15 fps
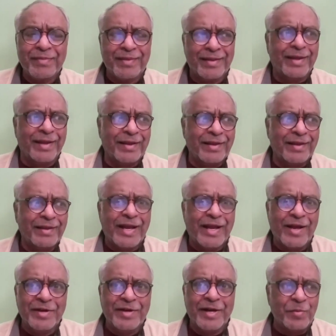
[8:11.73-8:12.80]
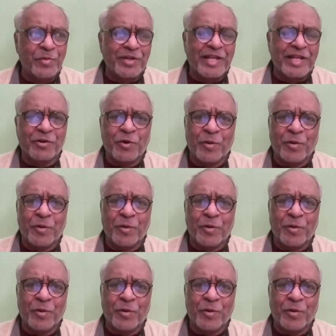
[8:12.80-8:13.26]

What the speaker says: Hey, I haven't heard about that